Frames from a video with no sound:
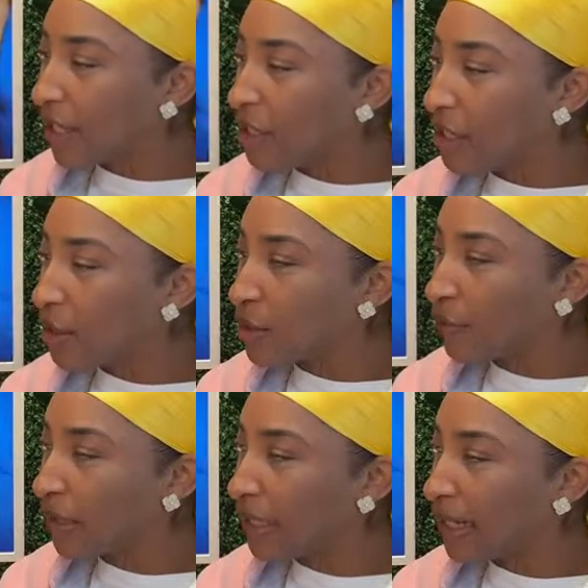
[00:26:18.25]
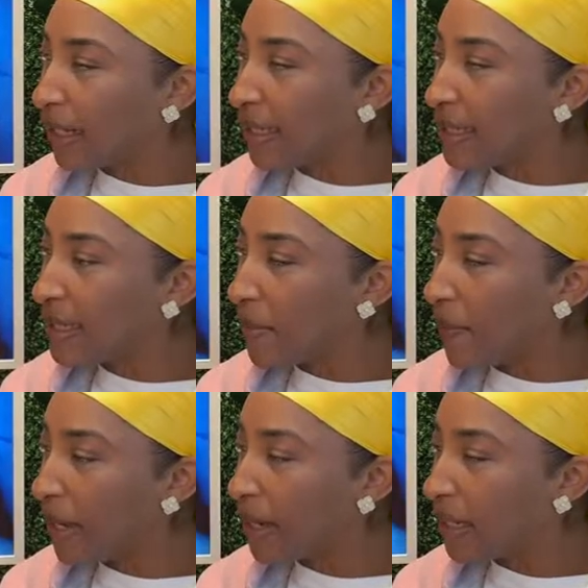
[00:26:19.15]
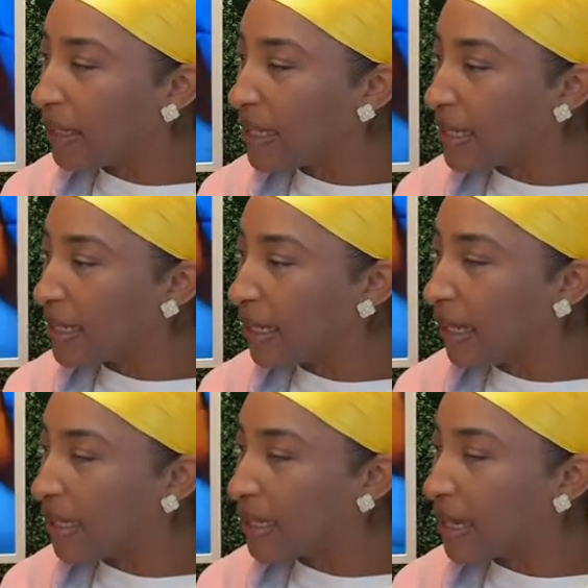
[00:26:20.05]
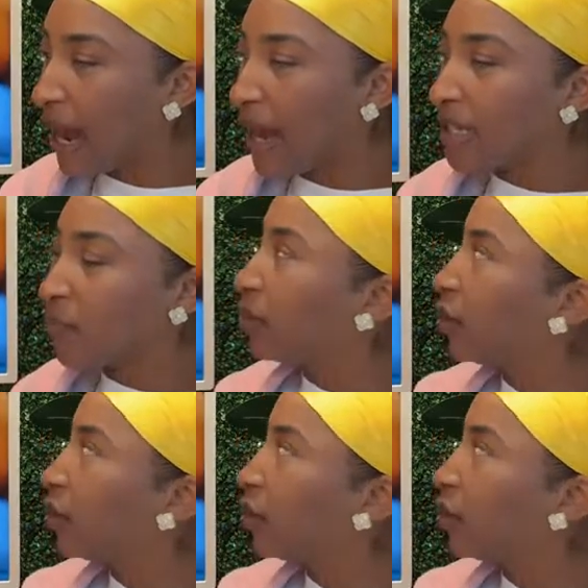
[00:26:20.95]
actually looks really nice because it's not as